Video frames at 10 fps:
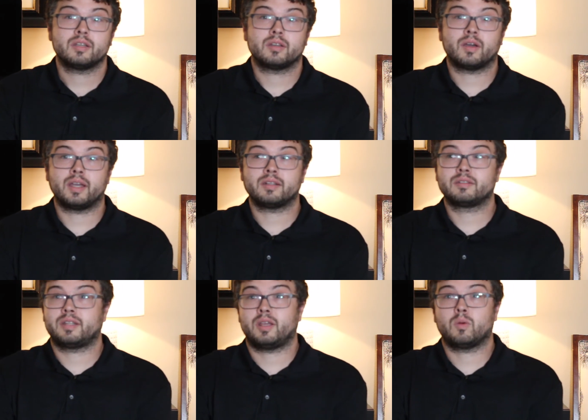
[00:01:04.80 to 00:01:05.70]
I
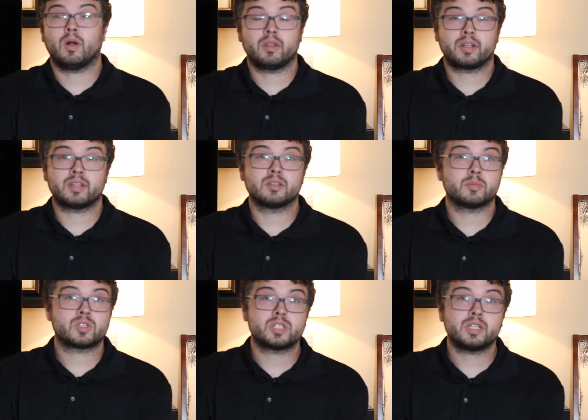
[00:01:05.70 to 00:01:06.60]
take quality in the
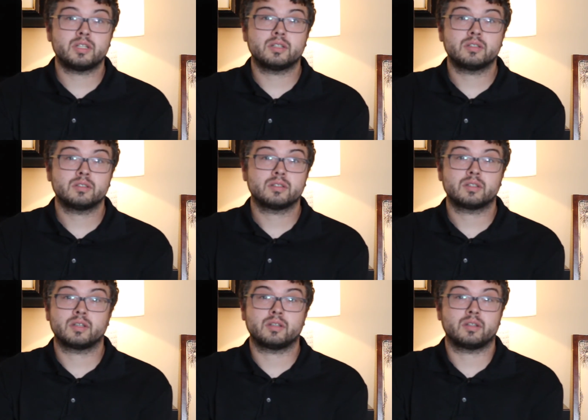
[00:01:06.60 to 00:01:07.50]

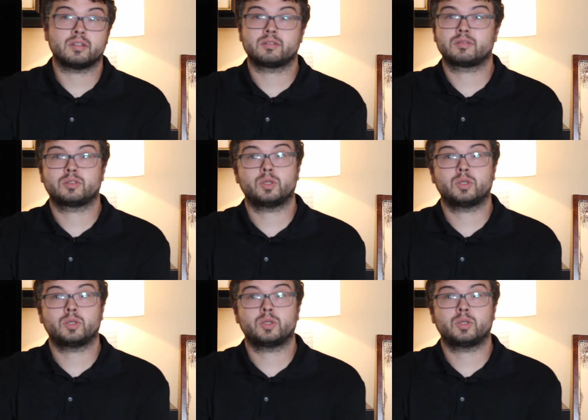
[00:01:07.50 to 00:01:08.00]
machine.